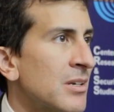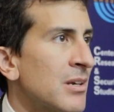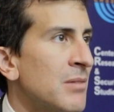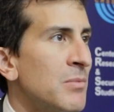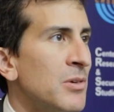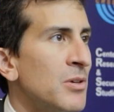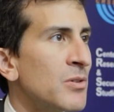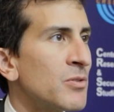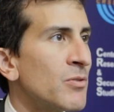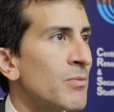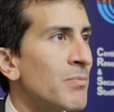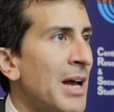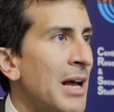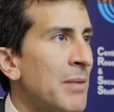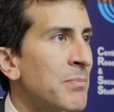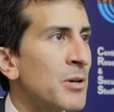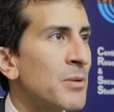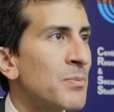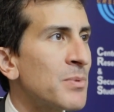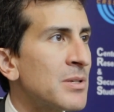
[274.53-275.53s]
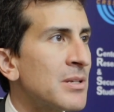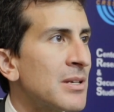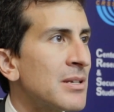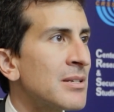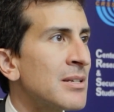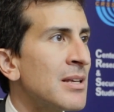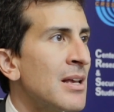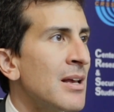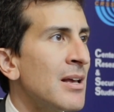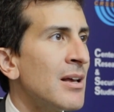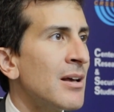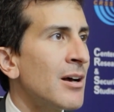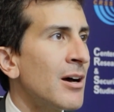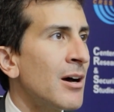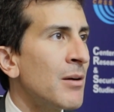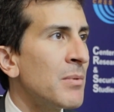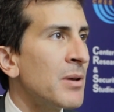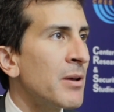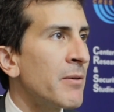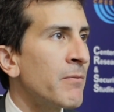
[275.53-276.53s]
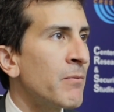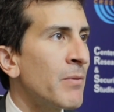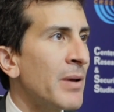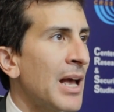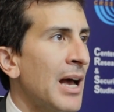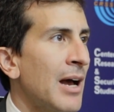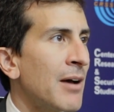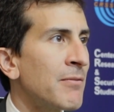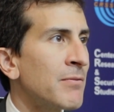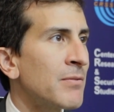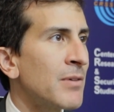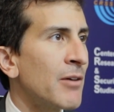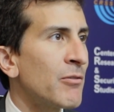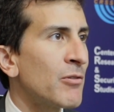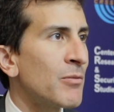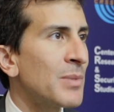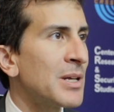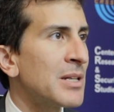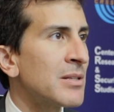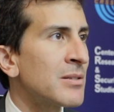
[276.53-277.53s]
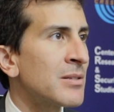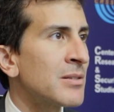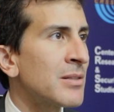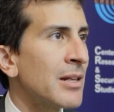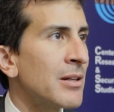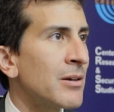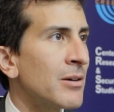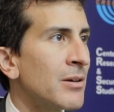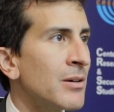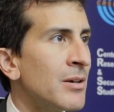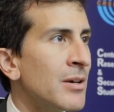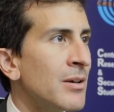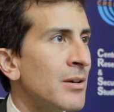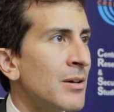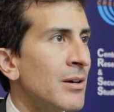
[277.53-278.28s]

can be used for bad purposes. If we have governments that are